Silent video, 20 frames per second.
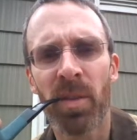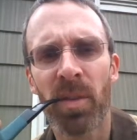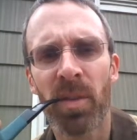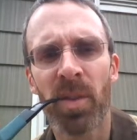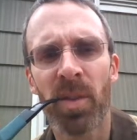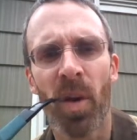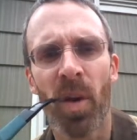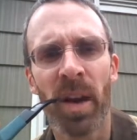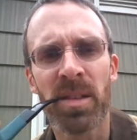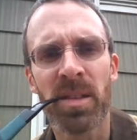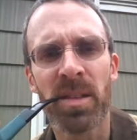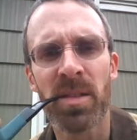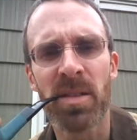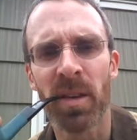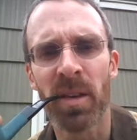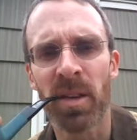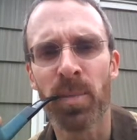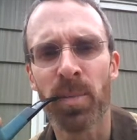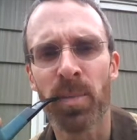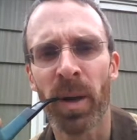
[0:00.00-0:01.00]
thoughts
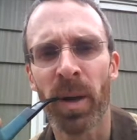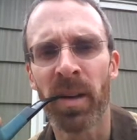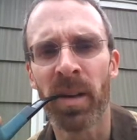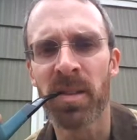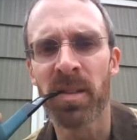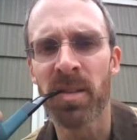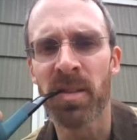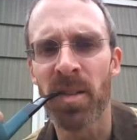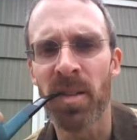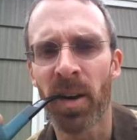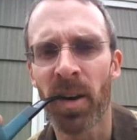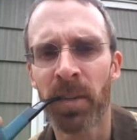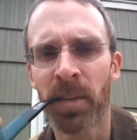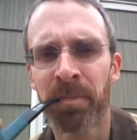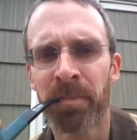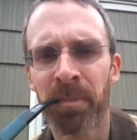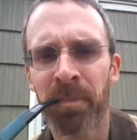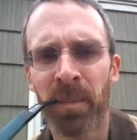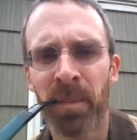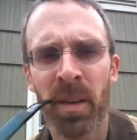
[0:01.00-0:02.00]
and experiences are.
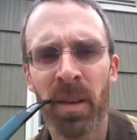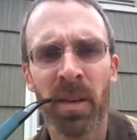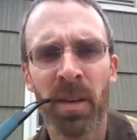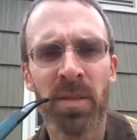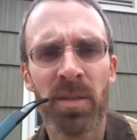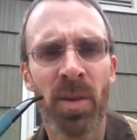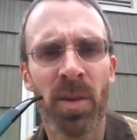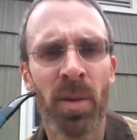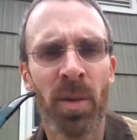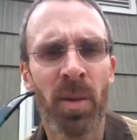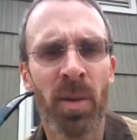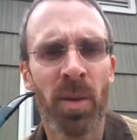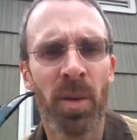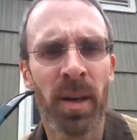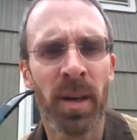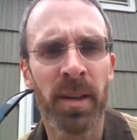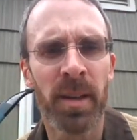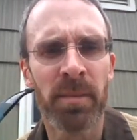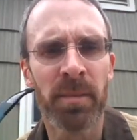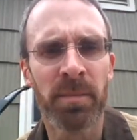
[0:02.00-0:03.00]

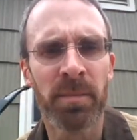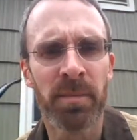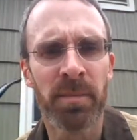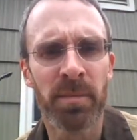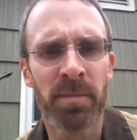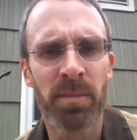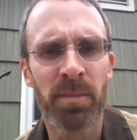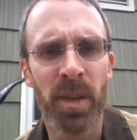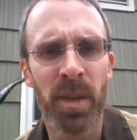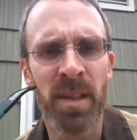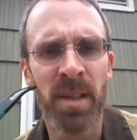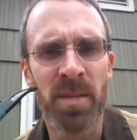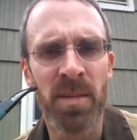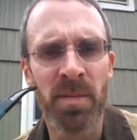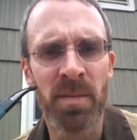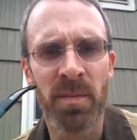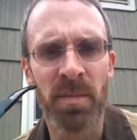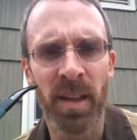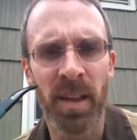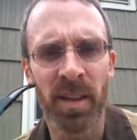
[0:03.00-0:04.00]
So please,
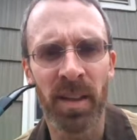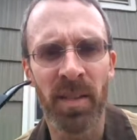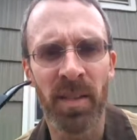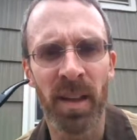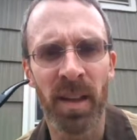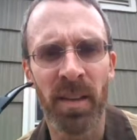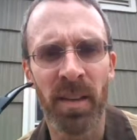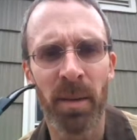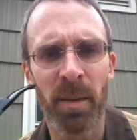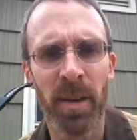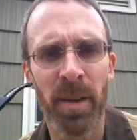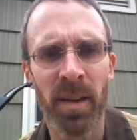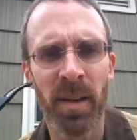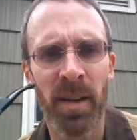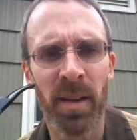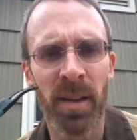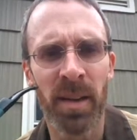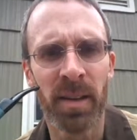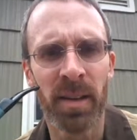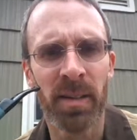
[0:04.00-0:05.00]
like I said, let me
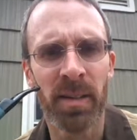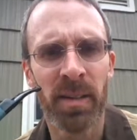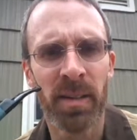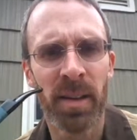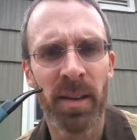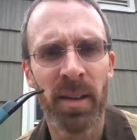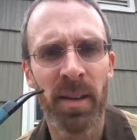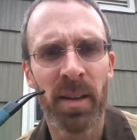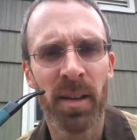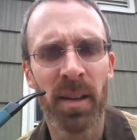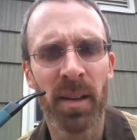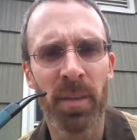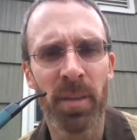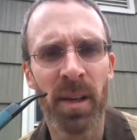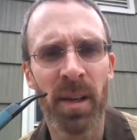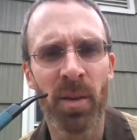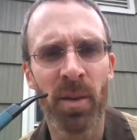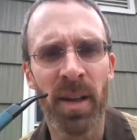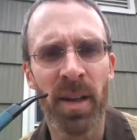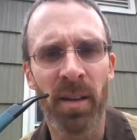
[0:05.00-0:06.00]

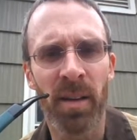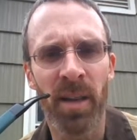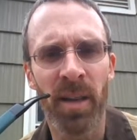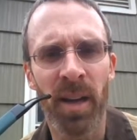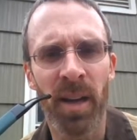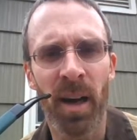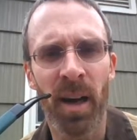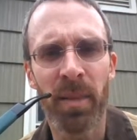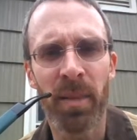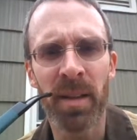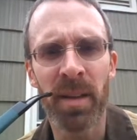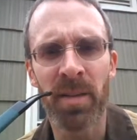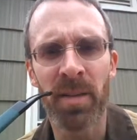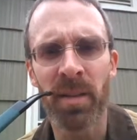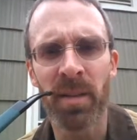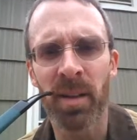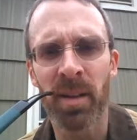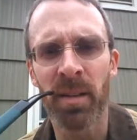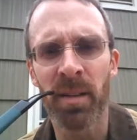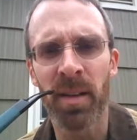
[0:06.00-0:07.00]
know down in the comments,
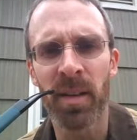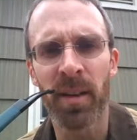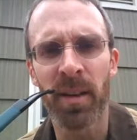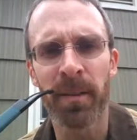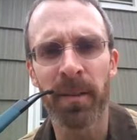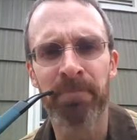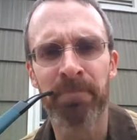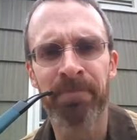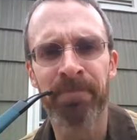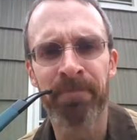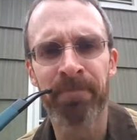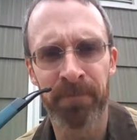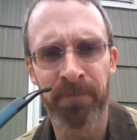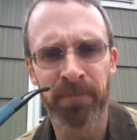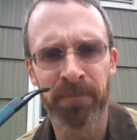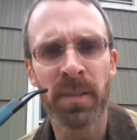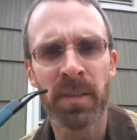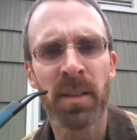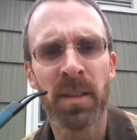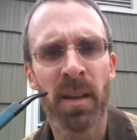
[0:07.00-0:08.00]
and
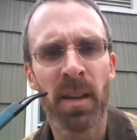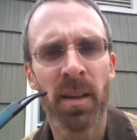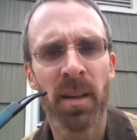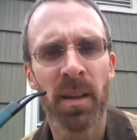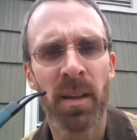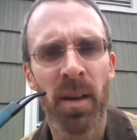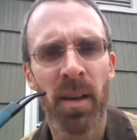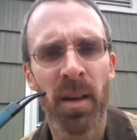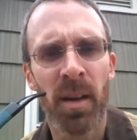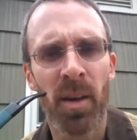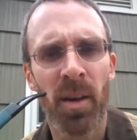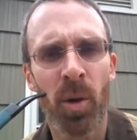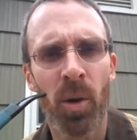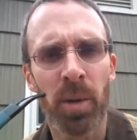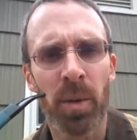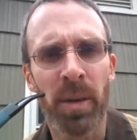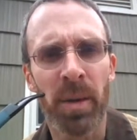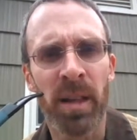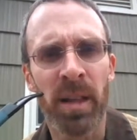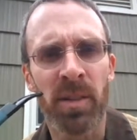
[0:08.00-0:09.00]
hope
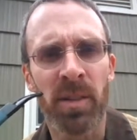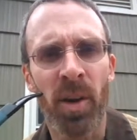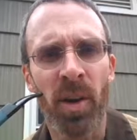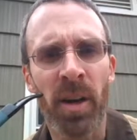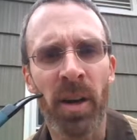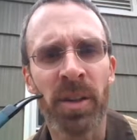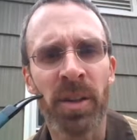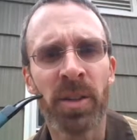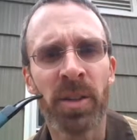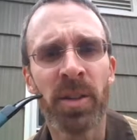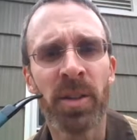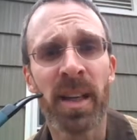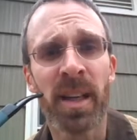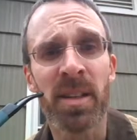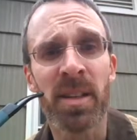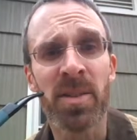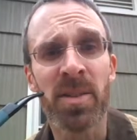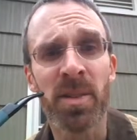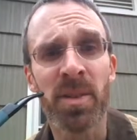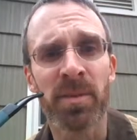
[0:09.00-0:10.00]
to be talking to you
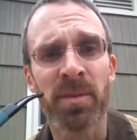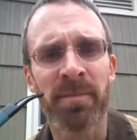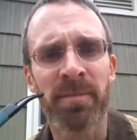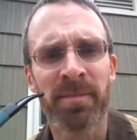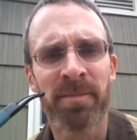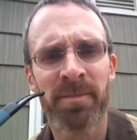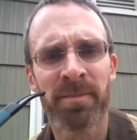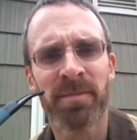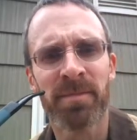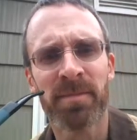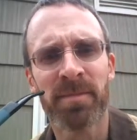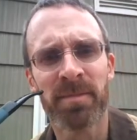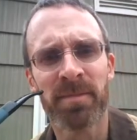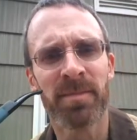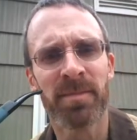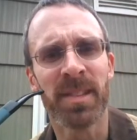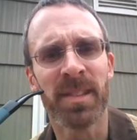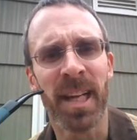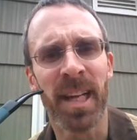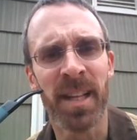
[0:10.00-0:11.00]
again soon.
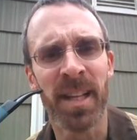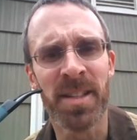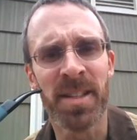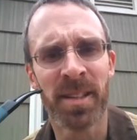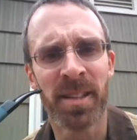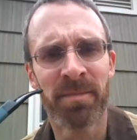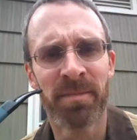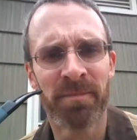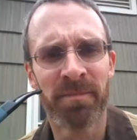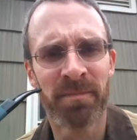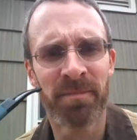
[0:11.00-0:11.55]
Take it easy.